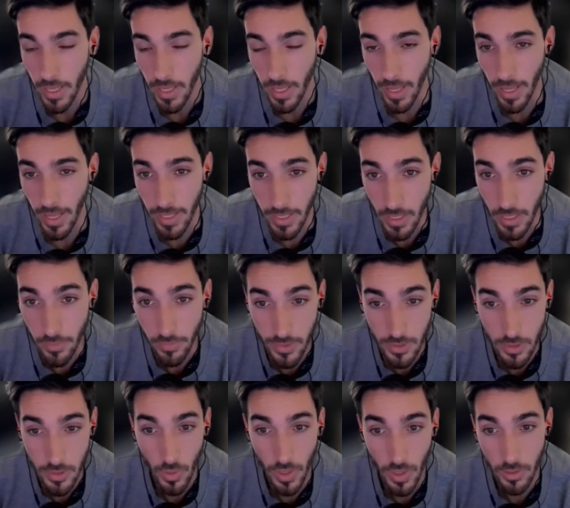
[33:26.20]
and
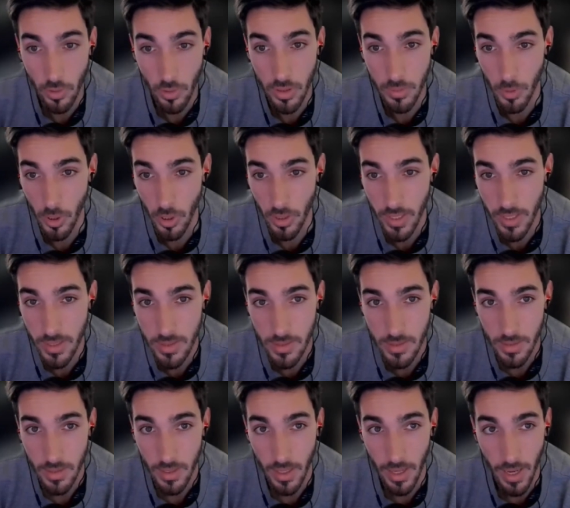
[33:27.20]
even though I know the
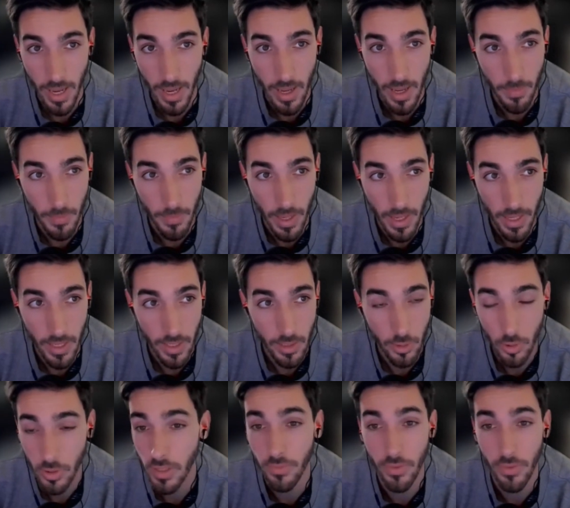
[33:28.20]
markets, I
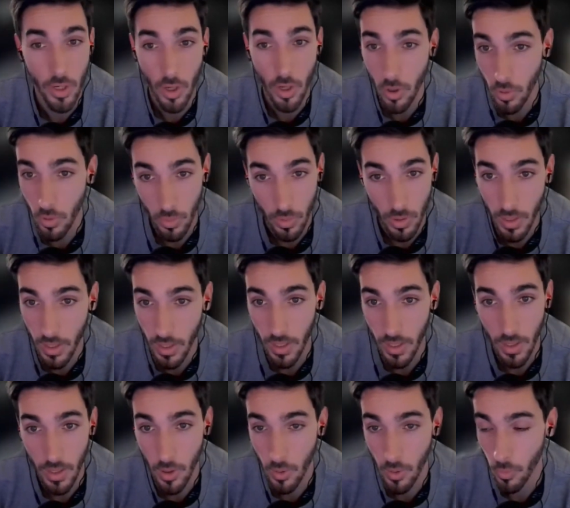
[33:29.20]
don't even know,
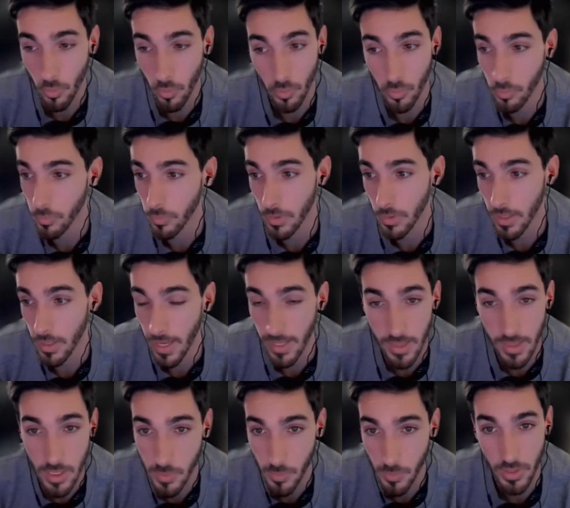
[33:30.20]
at
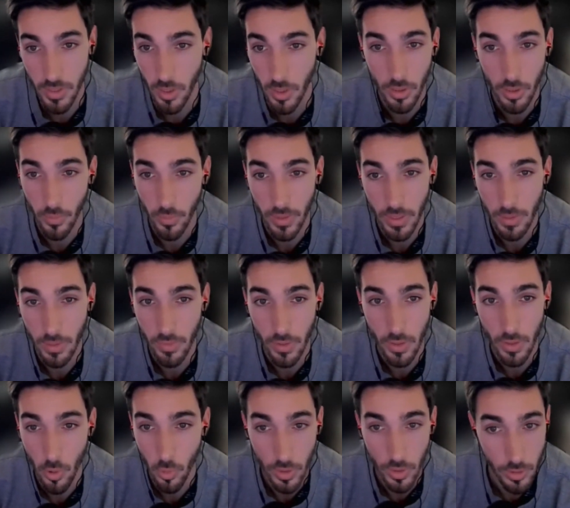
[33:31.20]
this point, I don't even
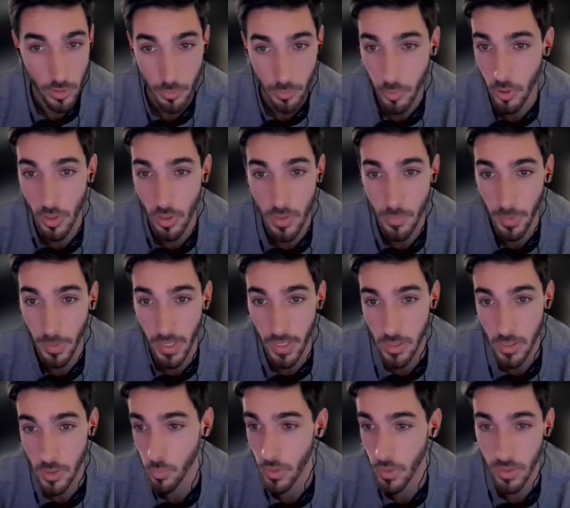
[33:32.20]
know what to put on the
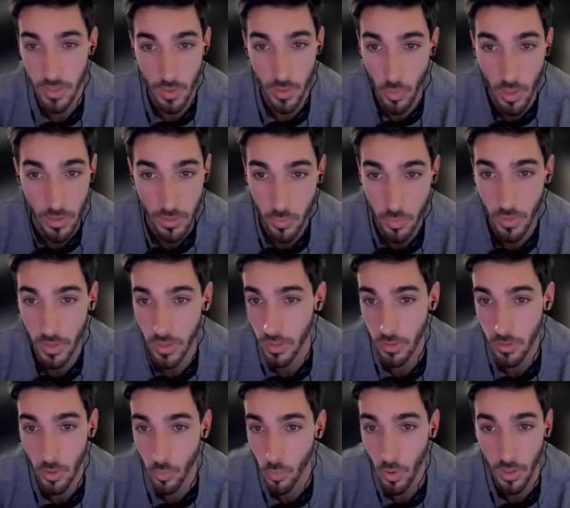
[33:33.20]
page, what they want, what they
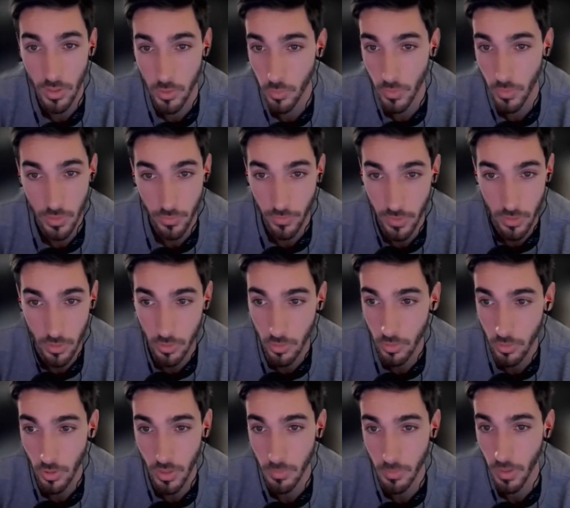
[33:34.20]
don't want, which features to
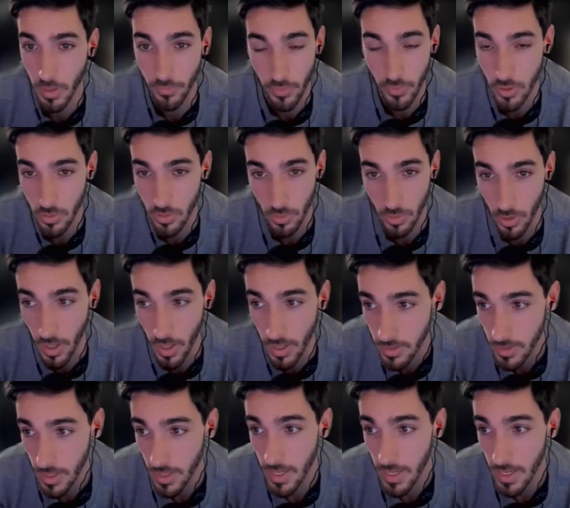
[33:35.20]
talk about first or not.